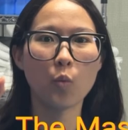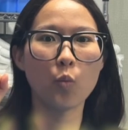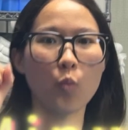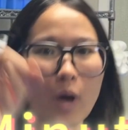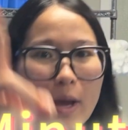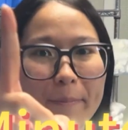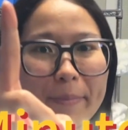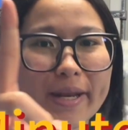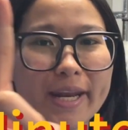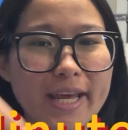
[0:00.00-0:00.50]

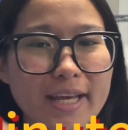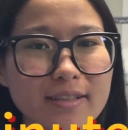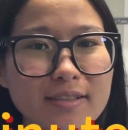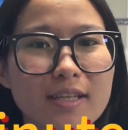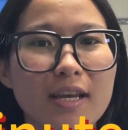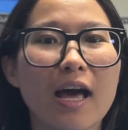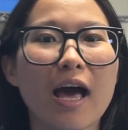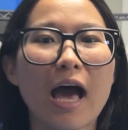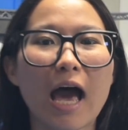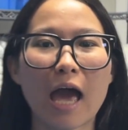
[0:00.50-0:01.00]
1 minute,
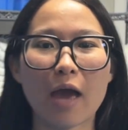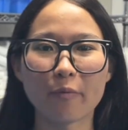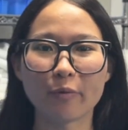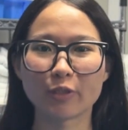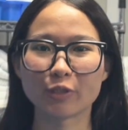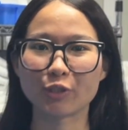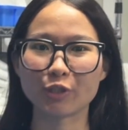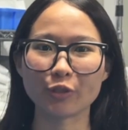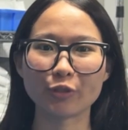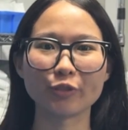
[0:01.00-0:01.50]
I will
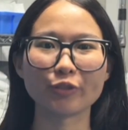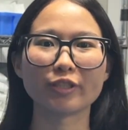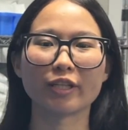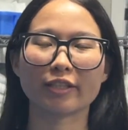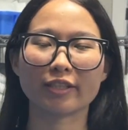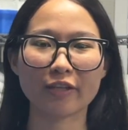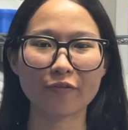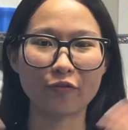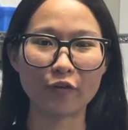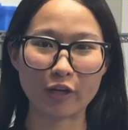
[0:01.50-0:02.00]
show you the
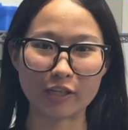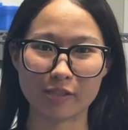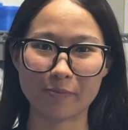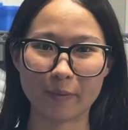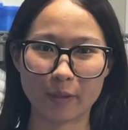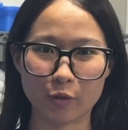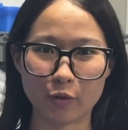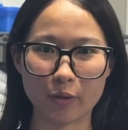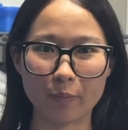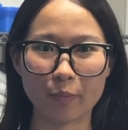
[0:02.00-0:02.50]
difference
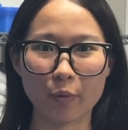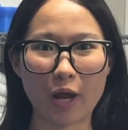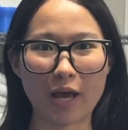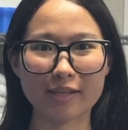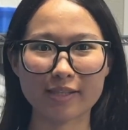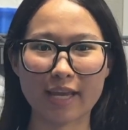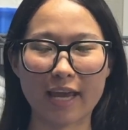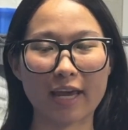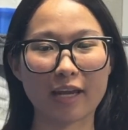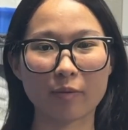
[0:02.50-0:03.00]
between
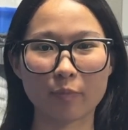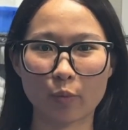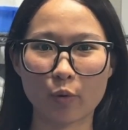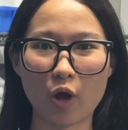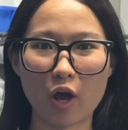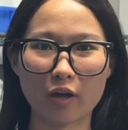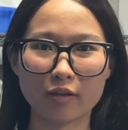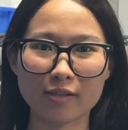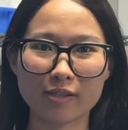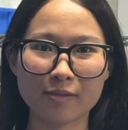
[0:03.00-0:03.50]
brass and
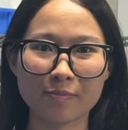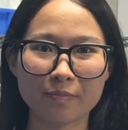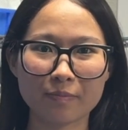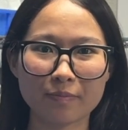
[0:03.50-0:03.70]
bronze.